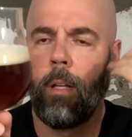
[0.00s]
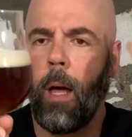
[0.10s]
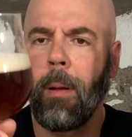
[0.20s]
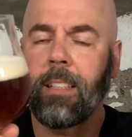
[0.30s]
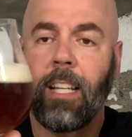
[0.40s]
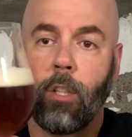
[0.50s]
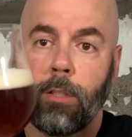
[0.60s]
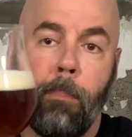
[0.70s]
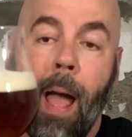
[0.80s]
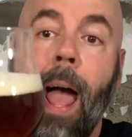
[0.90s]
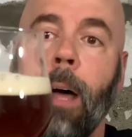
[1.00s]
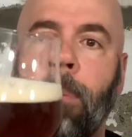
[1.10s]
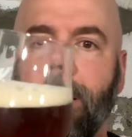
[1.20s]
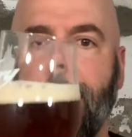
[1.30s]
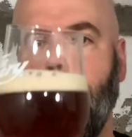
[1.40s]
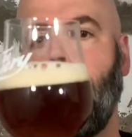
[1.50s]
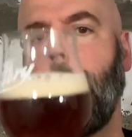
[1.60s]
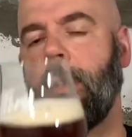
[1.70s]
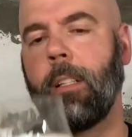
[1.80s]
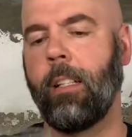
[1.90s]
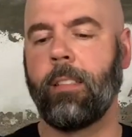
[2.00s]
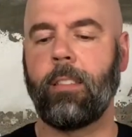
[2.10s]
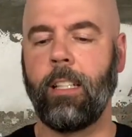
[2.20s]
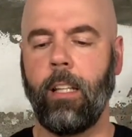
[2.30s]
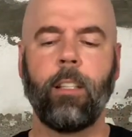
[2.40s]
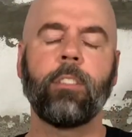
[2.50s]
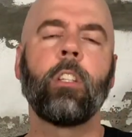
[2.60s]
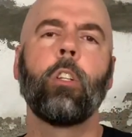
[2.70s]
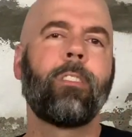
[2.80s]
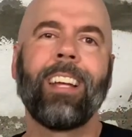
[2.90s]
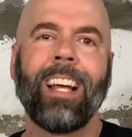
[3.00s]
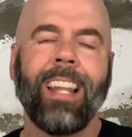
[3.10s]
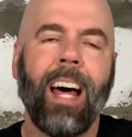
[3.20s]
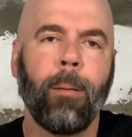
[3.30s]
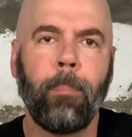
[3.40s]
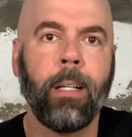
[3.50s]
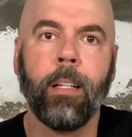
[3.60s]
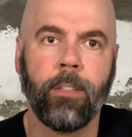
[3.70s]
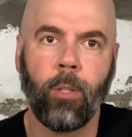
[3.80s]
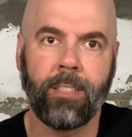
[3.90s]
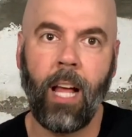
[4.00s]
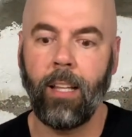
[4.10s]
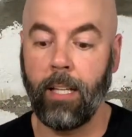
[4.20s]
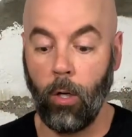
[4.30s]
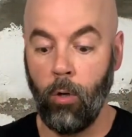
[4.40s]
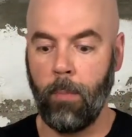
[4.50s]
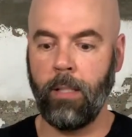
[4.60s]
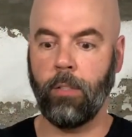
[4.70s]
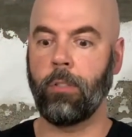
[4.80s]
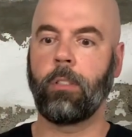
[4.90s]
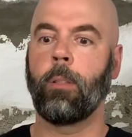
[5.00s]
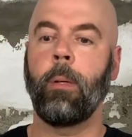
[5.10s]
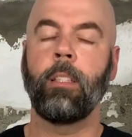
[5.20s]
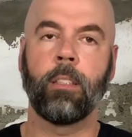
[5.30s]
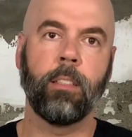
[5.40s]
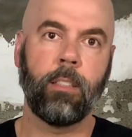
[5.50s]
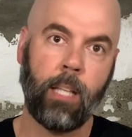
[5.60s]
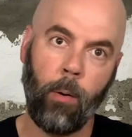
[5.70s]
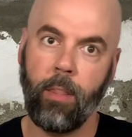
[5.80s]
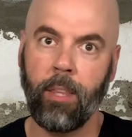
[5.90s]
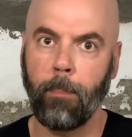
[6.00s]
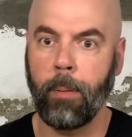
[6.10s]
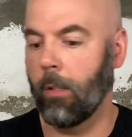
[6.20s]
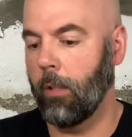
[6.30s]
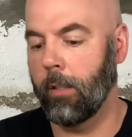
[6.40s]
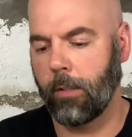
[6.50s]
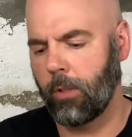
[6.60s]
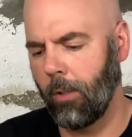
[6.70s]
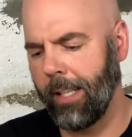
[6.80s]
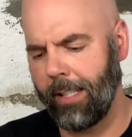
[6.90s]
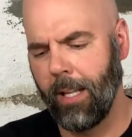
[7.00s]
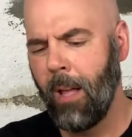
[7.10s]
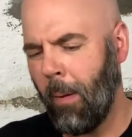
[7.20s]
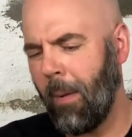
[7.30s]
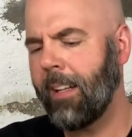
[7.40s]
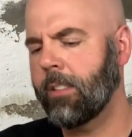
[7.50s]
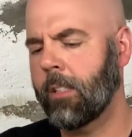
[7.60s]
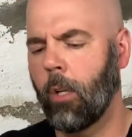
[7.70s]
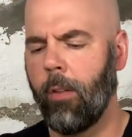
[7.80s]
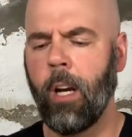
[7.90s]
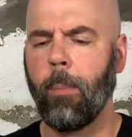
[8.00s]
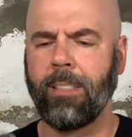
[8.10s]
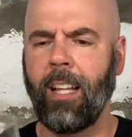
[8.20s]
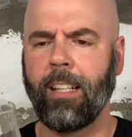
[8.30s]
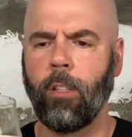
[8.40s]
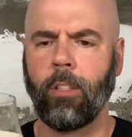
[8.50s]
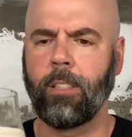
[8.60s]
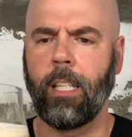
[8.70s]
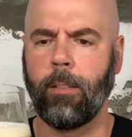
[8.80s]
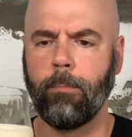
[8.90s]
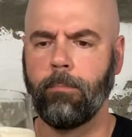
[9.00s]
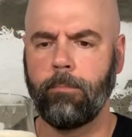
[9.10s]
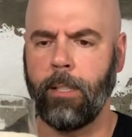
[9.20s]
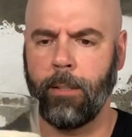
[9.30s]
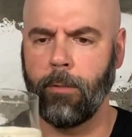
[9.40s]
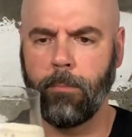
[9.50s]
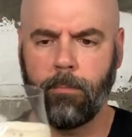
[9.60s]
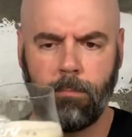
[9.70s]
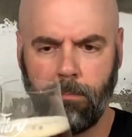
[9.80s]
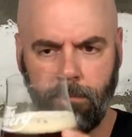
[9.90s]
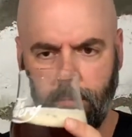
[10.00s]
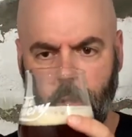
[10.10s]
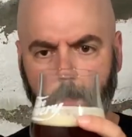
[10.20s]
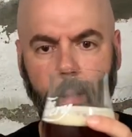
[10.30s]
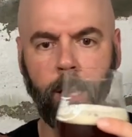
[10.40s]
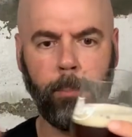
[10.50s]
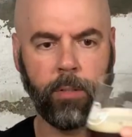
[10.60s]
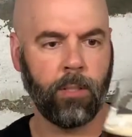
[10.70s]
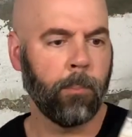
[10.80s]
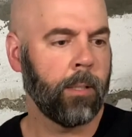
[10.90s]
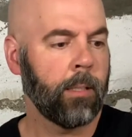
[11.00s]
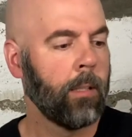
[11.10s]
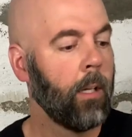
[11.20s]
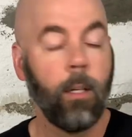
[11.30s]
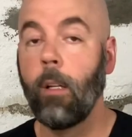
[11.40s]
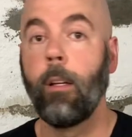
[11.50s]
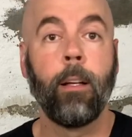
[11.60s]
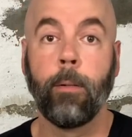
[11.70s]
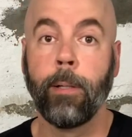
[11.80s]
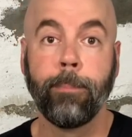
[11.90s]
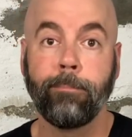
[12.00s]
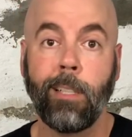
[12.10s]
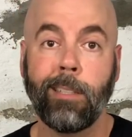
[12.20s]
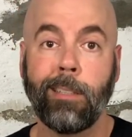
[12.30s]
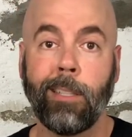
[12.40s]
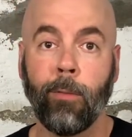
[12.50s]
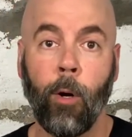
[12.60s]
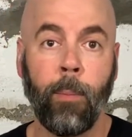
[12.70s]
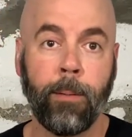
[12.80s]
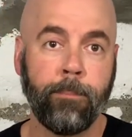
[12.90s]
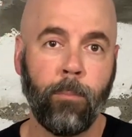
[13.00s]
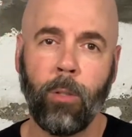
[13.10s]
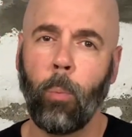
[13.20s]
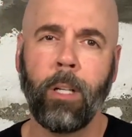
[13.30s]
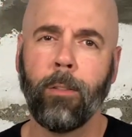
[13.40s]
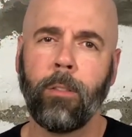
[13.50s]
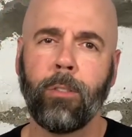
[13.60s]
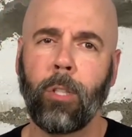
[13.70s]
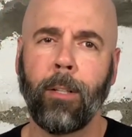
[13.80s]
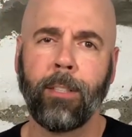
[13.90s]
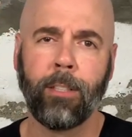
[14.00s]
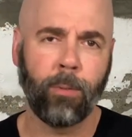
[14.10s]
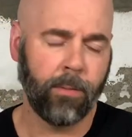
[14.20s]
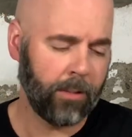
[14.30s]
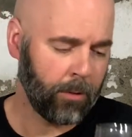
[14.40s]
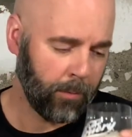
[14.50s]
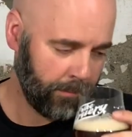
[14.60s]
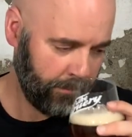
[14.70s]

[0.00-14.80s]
I'm not gonna say it looks bad, but like it doesn't look like a lot of beer, so it's not like, oh man, this looks amazing, this is how I think beer looks. So like my mind doesn't go there, but it's not like it looks like, you know, spit up or something. Anyway, let's get to the aroma. What a weird start to this review.